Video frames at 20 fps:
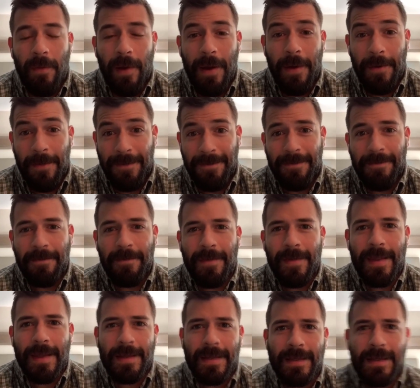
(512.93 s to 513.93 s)
Wow,
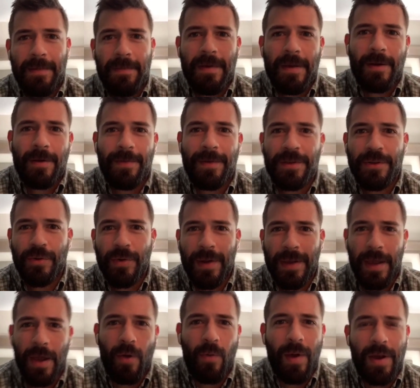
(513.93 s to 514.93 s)
this is a bit of a
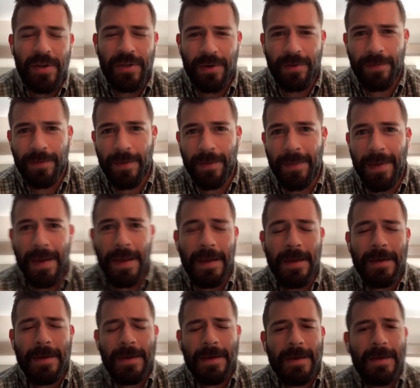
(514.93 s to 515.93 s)
tricky question for me.
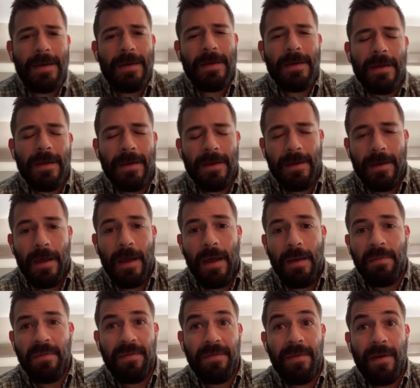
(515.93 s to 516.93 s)

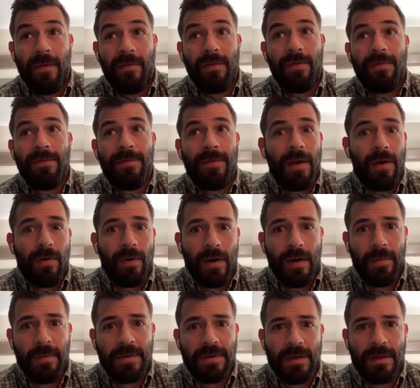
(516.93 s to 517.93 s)
I'm very, very
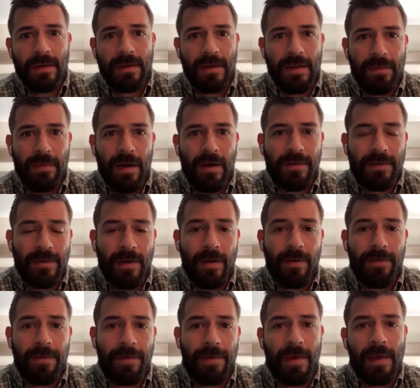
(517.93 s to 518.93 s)
limited in the amount
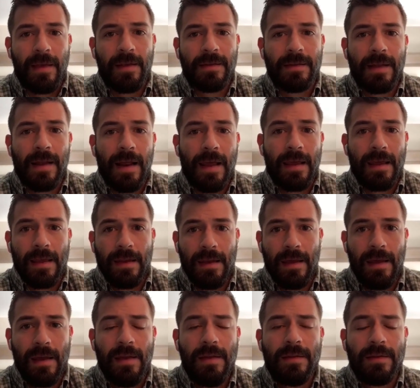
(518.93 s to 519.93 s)
of things that I can
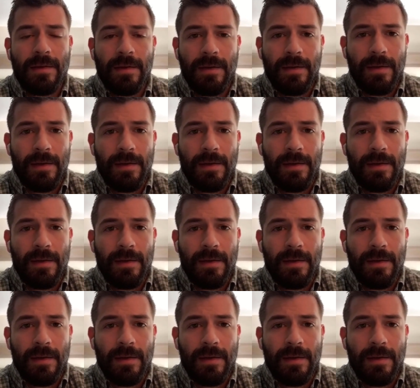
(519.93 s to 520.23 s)
eat.